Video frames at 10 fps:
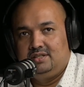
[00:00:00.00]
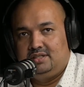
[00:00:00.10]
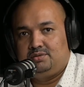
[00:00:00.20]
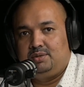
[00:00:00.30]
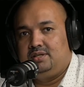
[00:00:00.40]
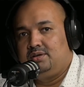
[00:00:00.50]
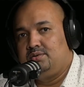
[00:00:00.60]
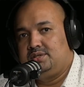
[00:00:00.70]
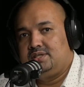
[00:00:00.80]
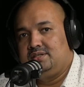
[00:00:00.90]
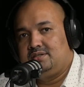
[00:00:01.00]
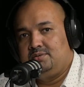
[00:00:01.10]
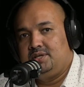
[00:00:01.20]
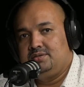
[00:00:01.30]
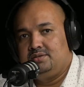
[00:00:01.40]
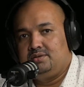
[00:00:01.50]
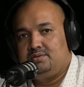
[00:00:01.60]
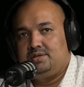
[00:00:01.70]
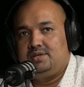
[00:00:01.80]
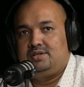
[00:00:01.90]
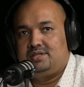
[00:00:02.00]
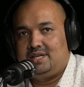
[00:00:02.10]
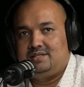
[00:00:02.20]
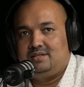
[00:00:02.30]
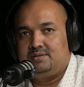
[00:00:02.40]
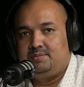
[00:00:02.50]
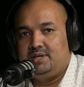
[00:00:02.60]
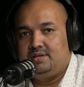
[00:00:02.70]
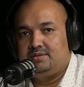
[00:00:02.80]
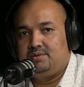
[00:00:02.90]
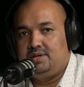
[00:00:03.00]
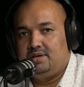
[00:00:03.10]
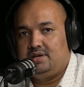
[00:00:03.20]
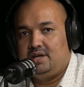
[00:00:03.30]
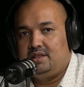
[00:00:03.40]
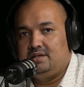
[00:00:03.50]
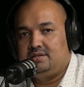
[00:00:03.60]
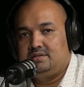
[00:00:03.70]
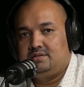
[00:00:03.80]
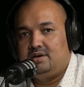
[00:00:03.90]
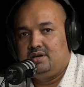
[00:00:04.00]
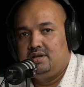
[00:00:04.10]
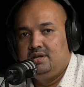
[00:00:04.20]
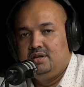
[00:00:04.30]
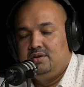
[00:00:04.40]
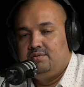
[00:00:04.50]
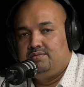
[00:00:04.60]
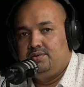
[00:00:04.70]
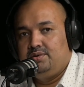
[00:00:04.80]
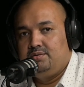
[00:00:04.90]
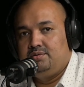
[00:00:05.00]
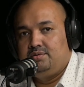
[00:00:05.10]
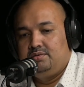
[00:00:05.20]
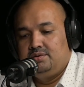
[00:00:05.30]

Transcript: That's why the road sense remains on the road and your sand sense begins over here. And this is not for you.